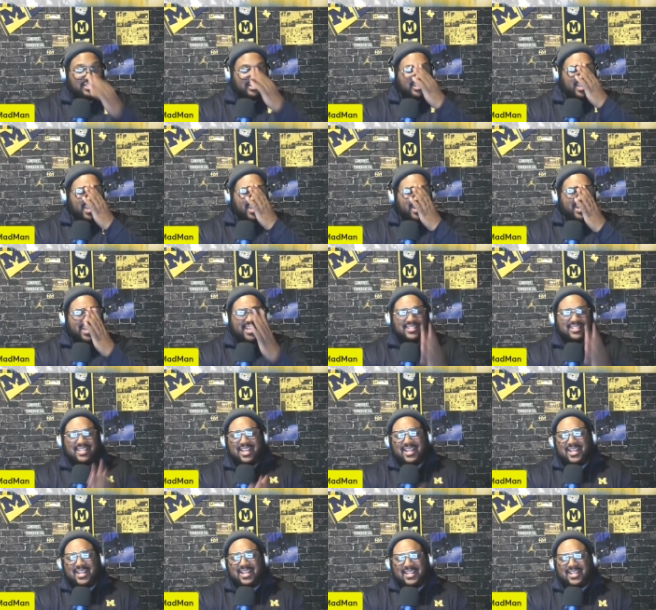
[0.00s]
it is
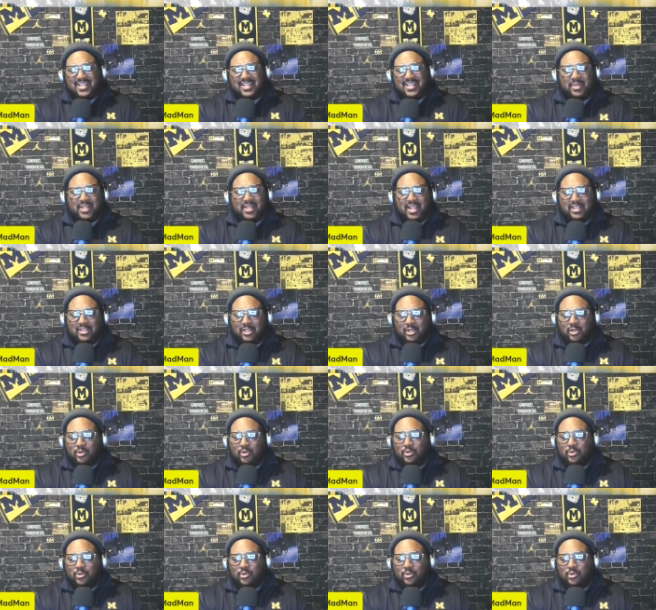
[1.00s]
it is gonna be like the
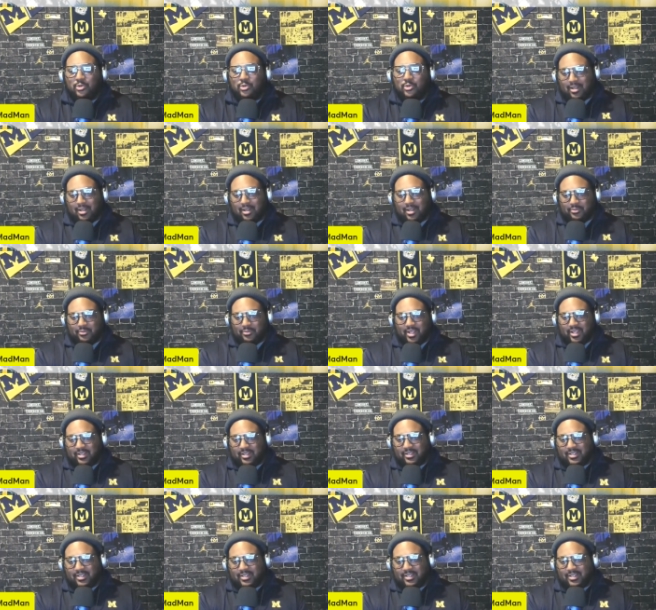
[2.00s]
gulag of
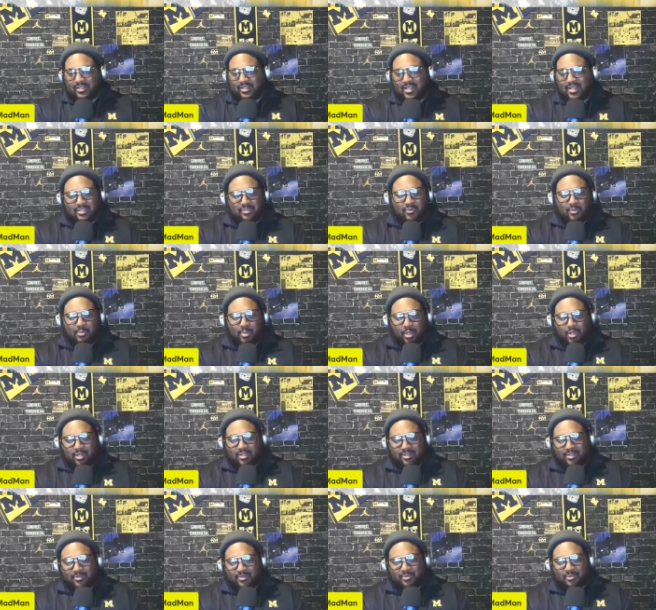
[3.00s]
like college football.
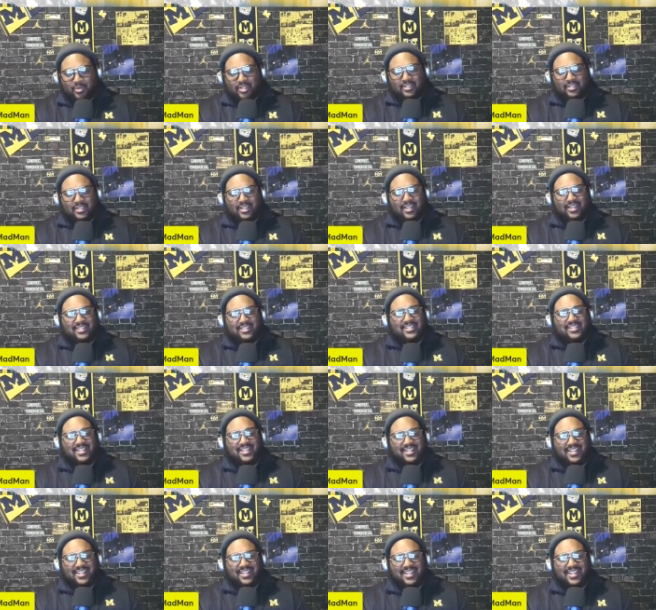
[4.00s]
the gulag. Relegation